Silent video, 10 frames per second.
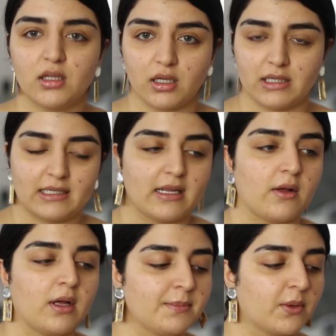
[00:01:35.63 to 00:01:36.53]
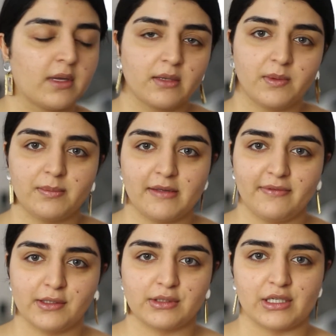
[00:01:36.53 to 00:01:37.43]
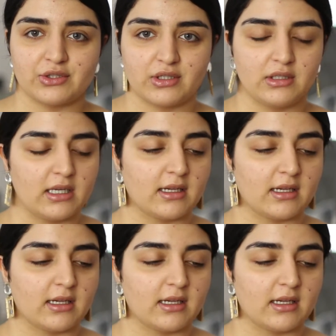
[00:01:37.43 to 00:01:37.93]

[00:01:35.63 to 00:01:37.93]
Alright, now I'm going in with my foundation,